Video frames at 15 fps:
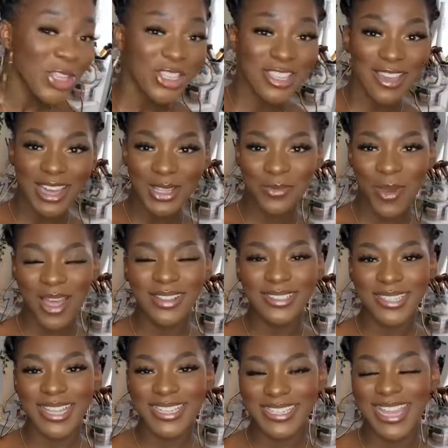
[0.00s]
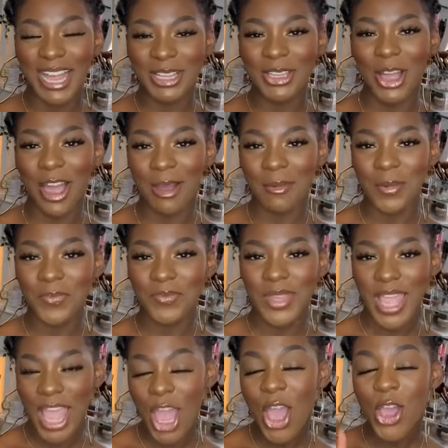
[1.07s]
You guys wait until I stand up,
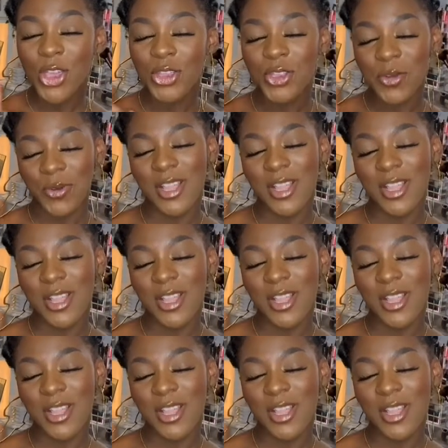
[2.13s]
you